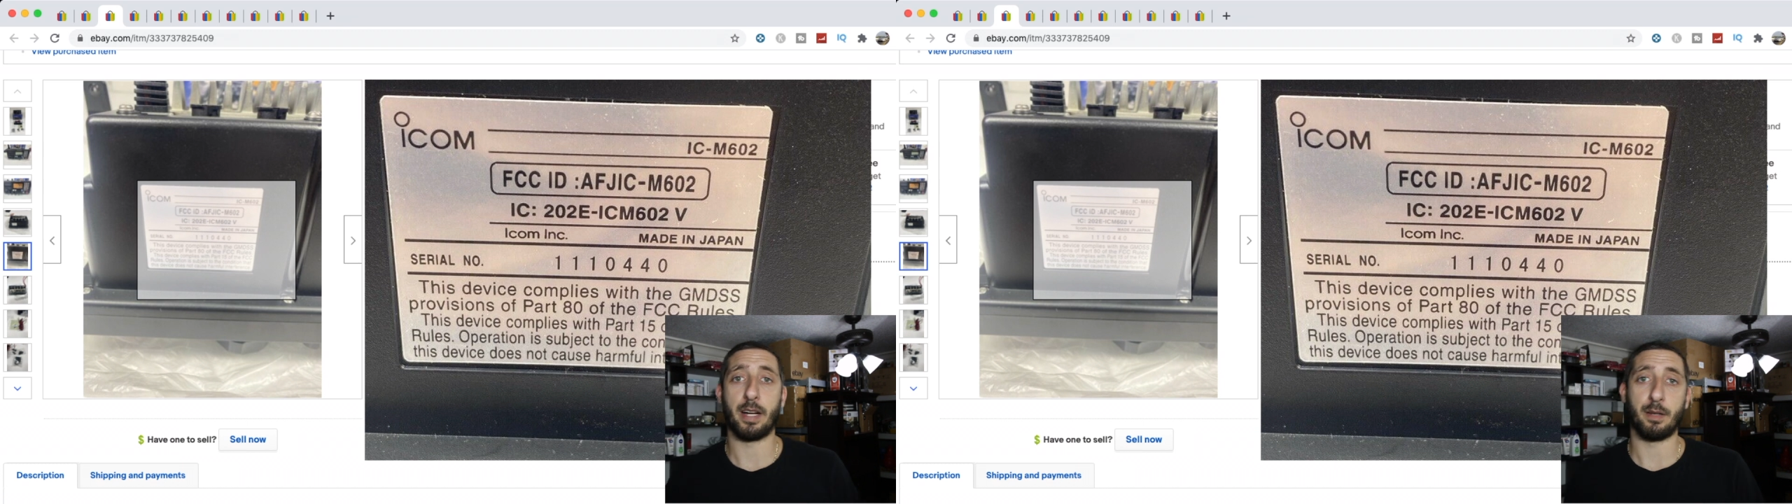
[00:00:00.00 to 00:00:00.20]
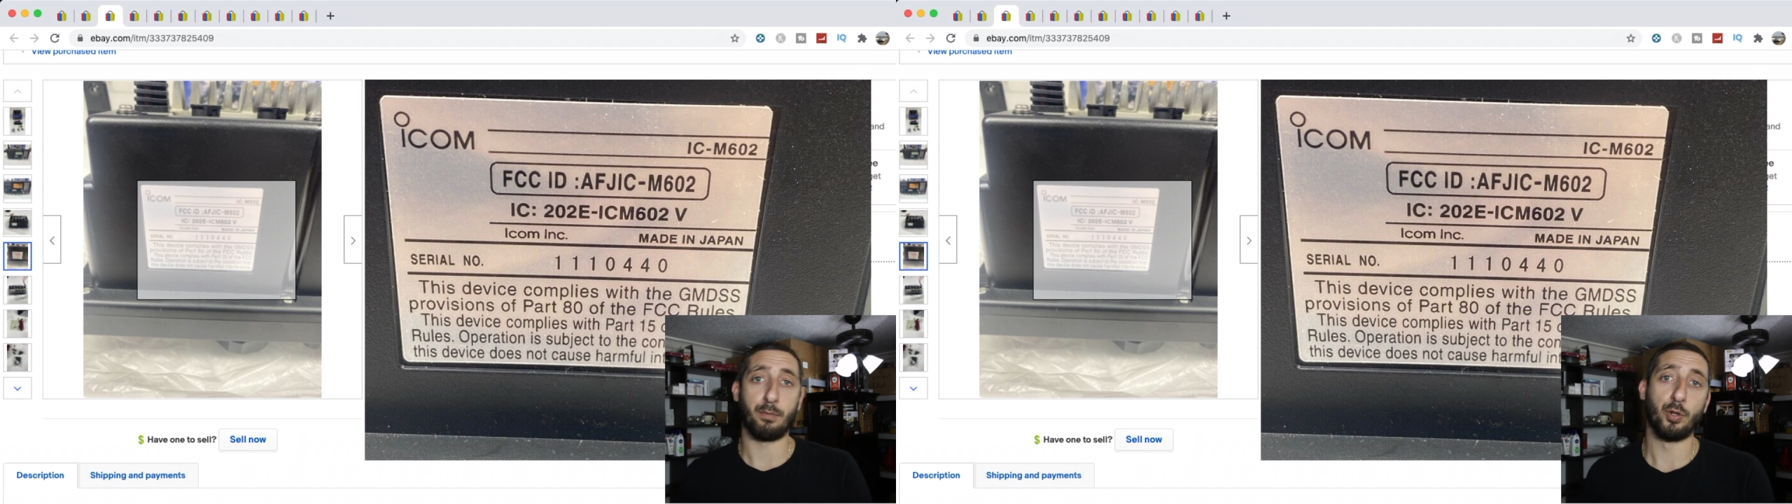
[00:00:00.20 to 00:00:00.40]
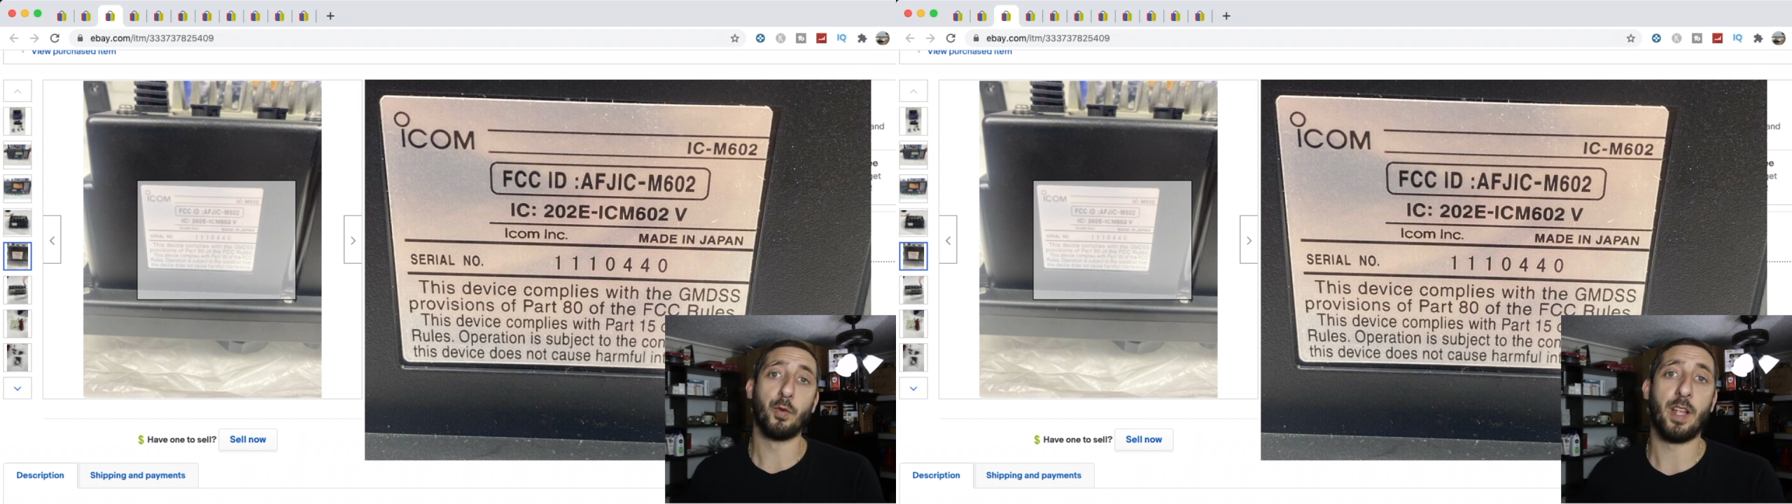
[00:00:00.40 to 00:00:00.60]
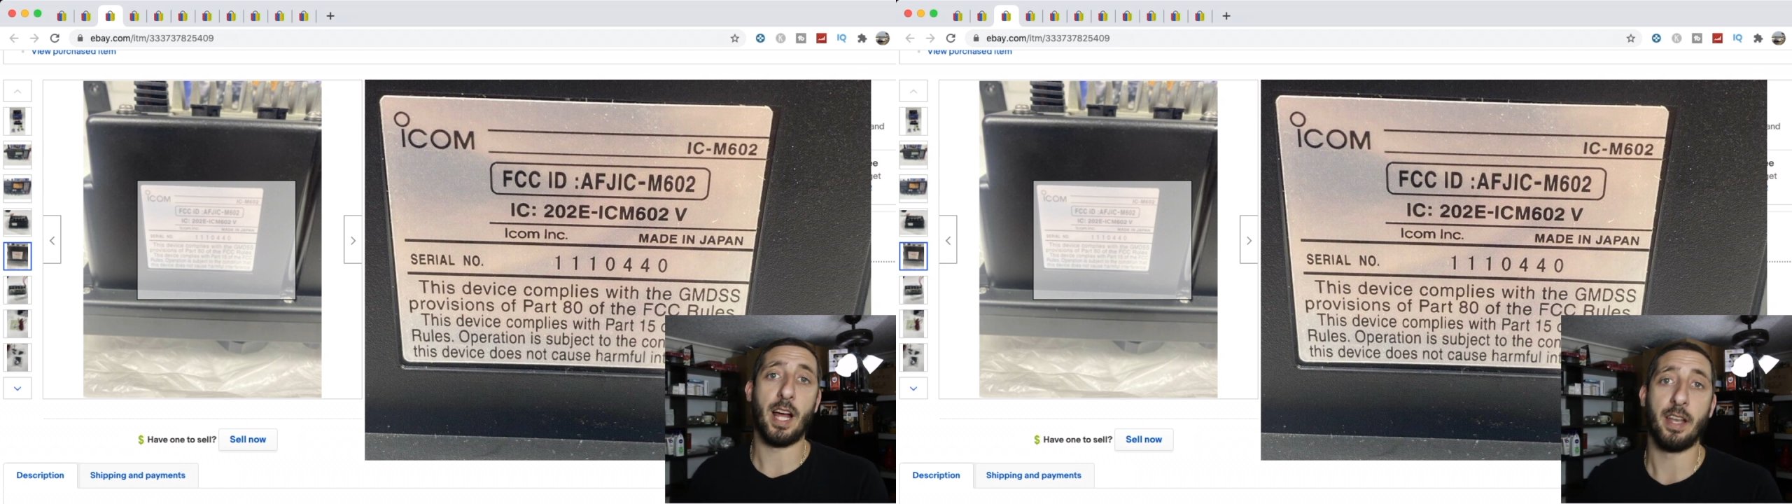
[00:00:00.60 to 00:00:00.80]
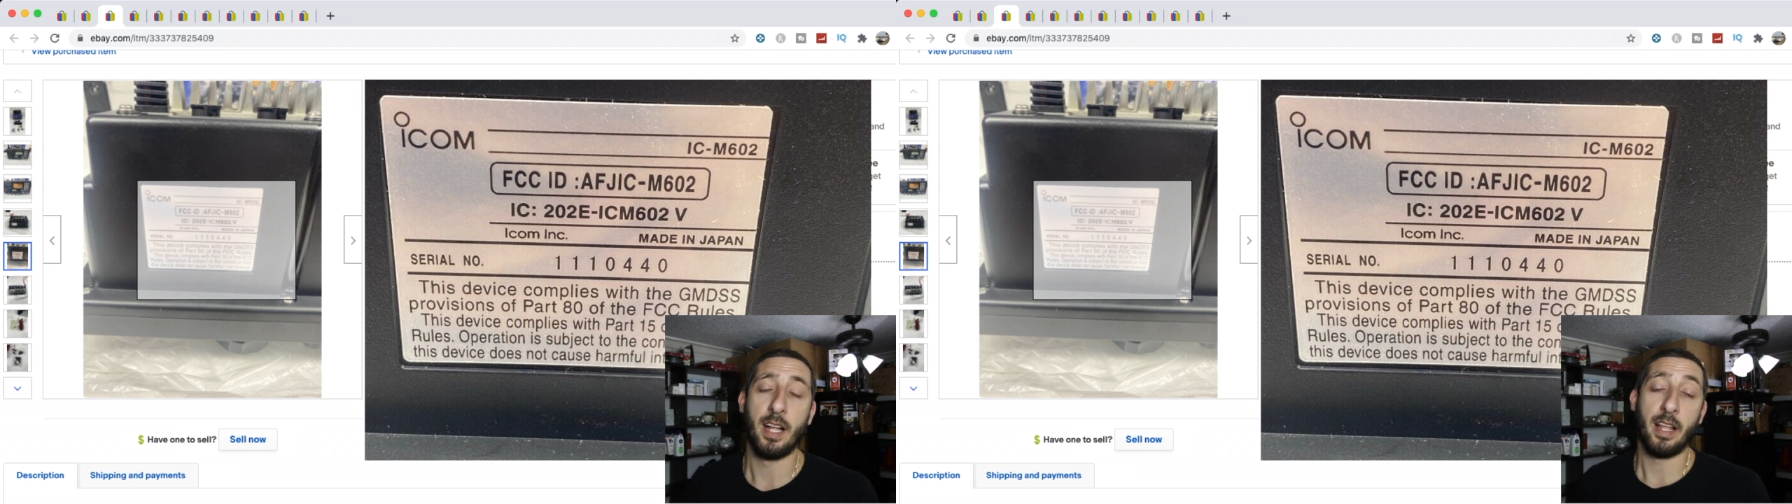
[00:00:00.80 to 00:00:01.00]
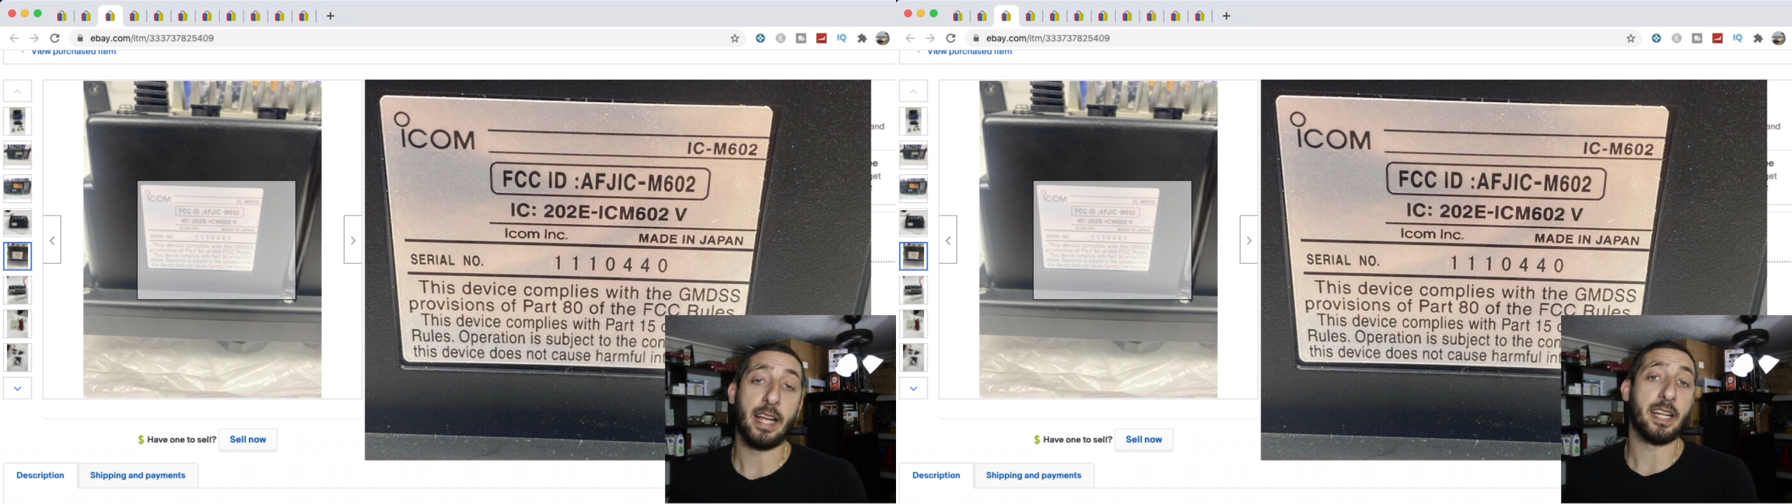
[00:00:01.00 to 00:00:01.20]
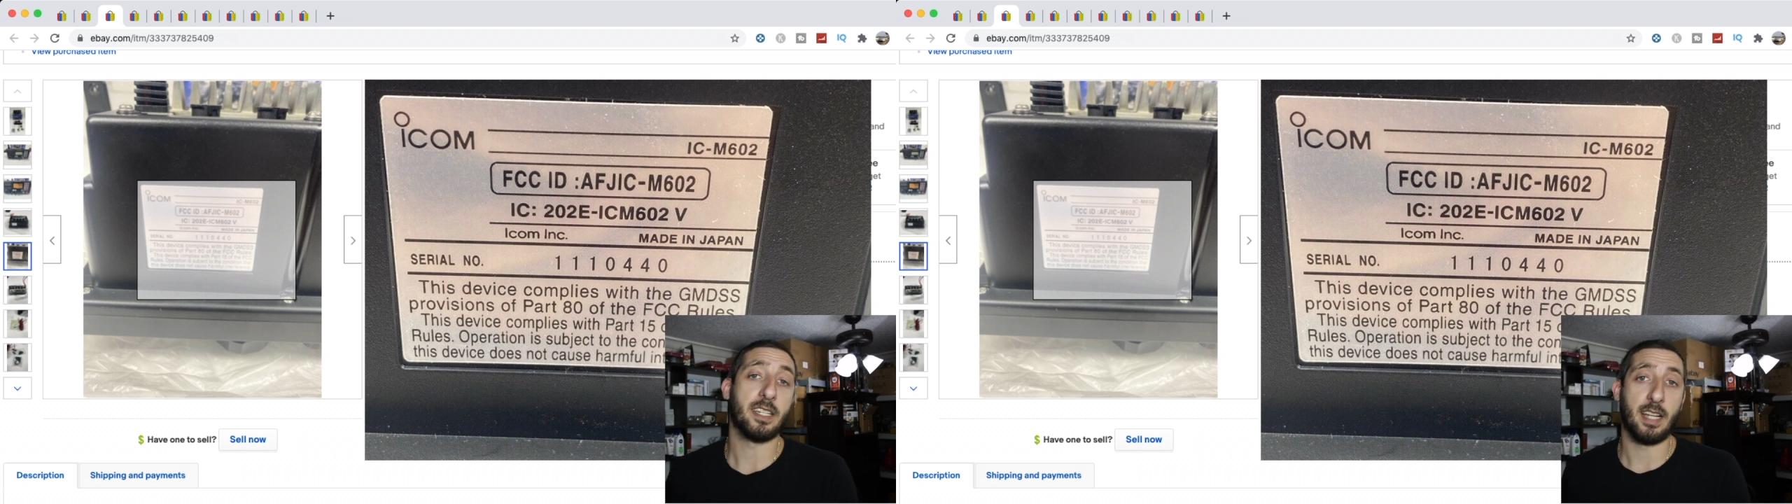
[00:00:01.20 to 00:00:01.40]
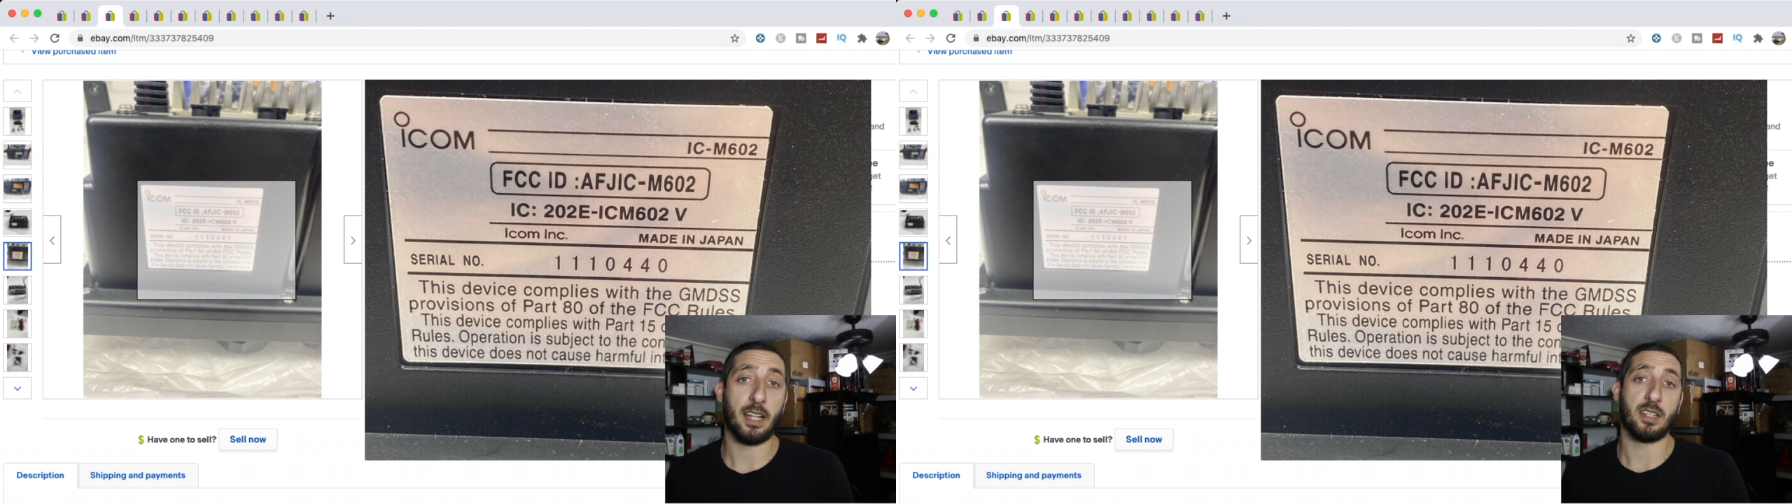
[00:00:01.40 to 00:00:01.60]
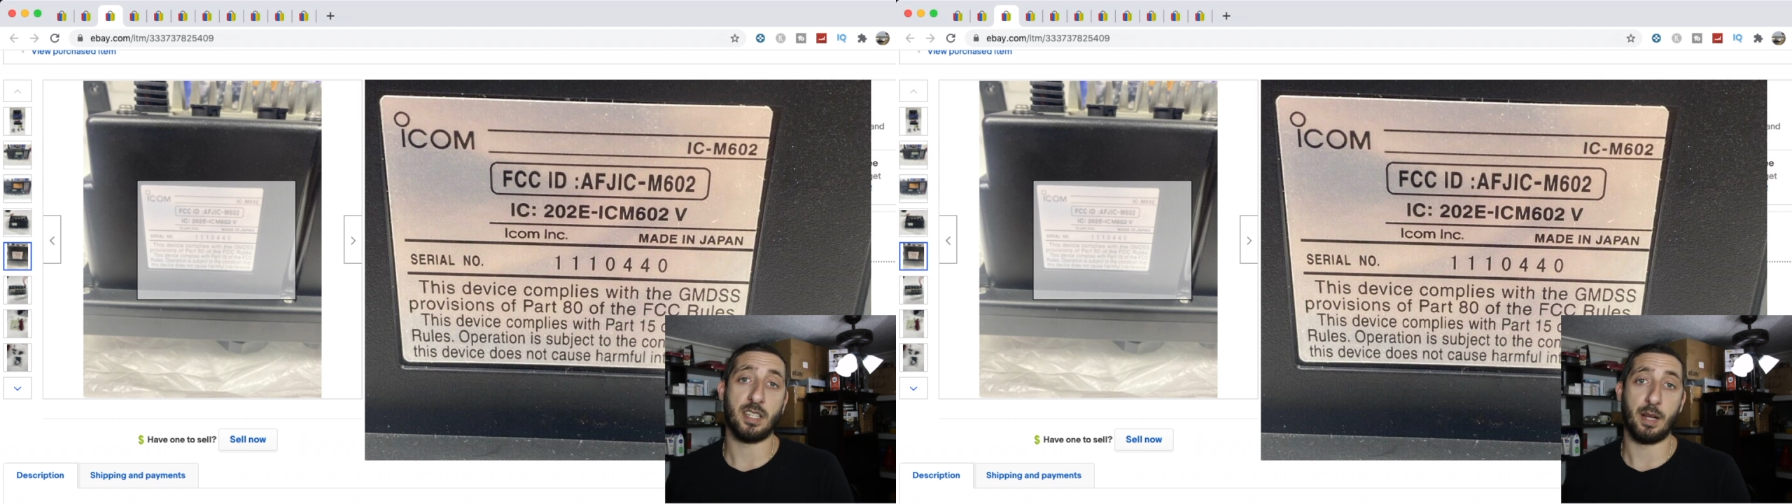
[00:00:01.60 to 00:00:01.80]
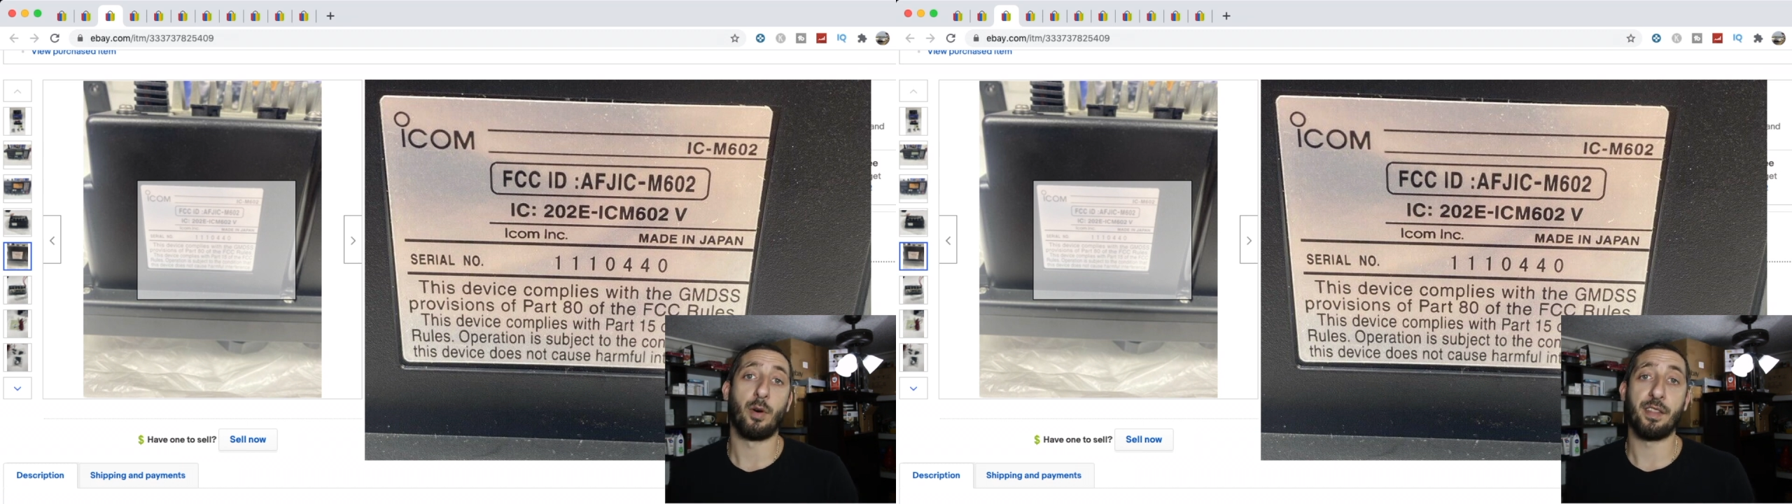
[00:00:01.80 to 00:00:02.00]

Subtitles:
I can prove that it's not the same